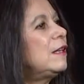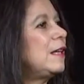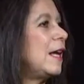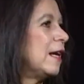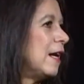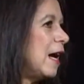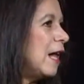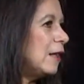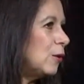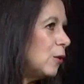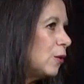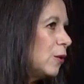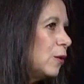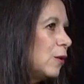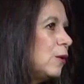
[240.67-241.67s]
like
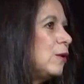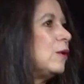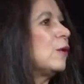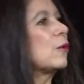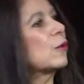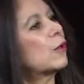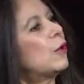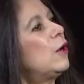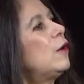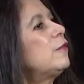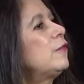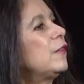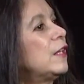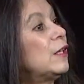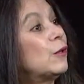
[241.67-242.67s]
alcohol or
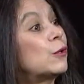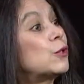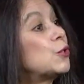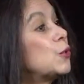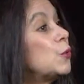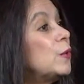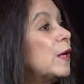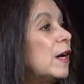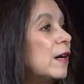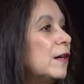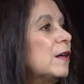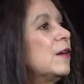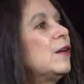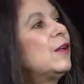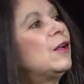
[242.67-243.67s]
coffee or sugar,
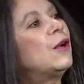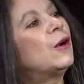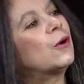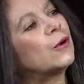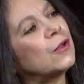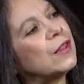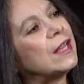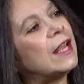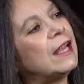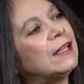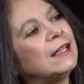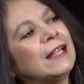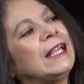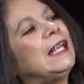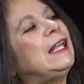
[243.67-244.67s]
or then
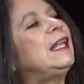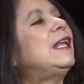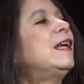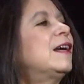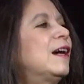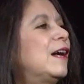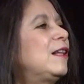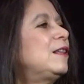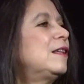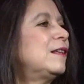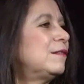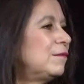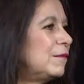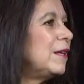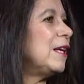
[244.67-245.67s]
illegal
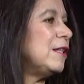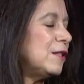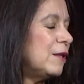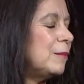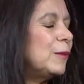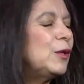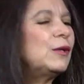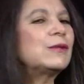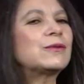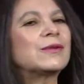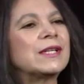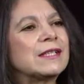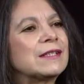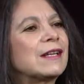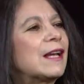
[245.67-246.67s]
in some
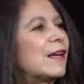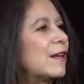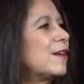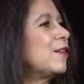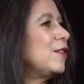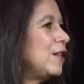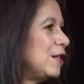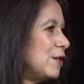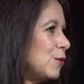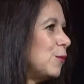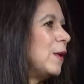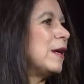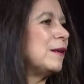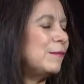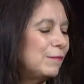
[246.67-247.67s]
countries, like in this
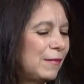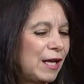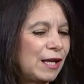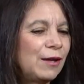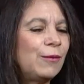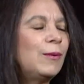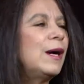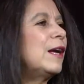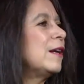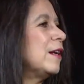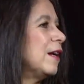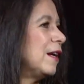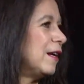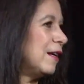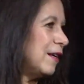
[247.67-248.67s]
one,
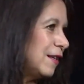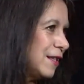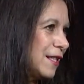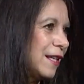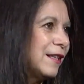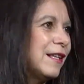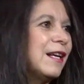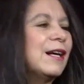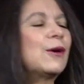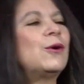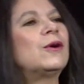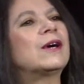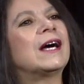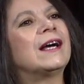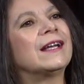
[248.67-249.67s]
marijuana, etc.,
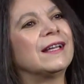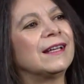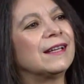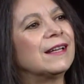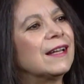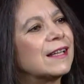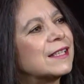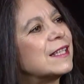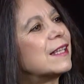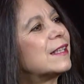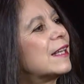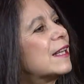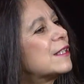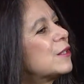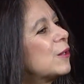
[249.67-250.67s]
cocaine, etc.
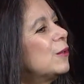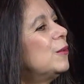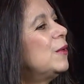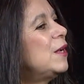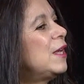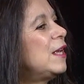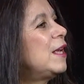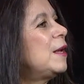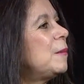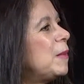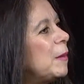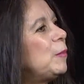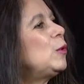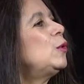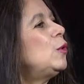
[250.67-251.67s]
So
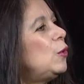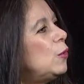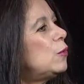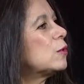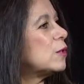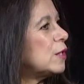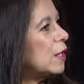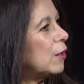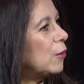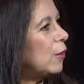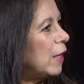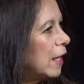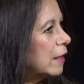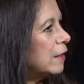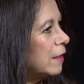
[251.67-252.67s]
people use
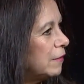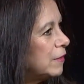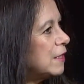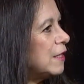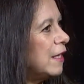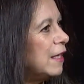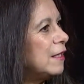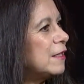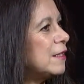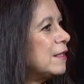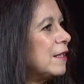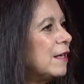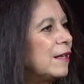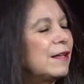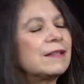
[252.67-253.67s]
psychoactives. It's
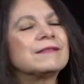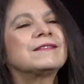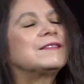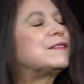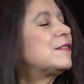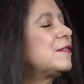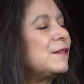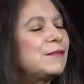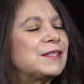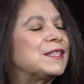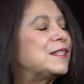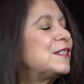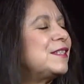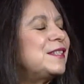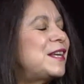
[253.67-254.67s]

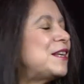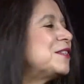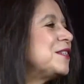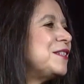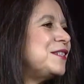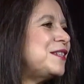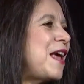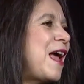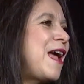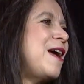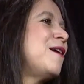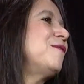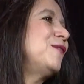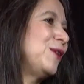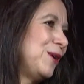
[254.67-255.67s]
since
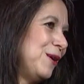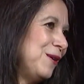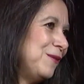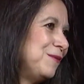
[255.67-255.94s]
ever.